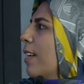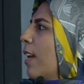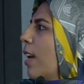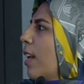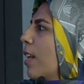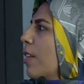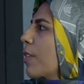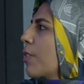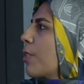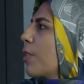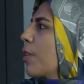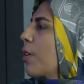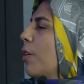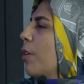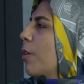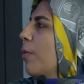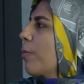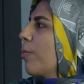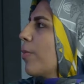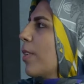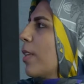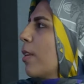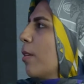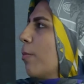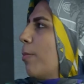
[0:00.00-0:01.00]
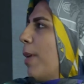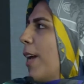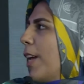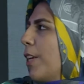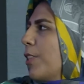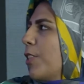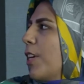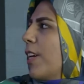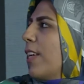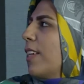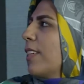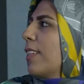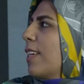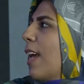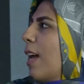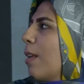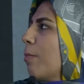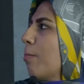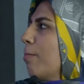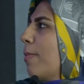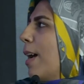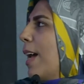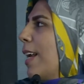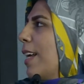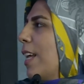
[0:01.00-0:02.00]
also the patient
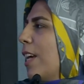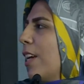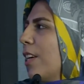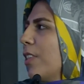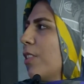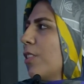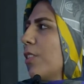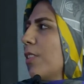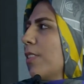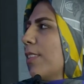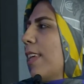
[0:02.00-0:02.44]
can manage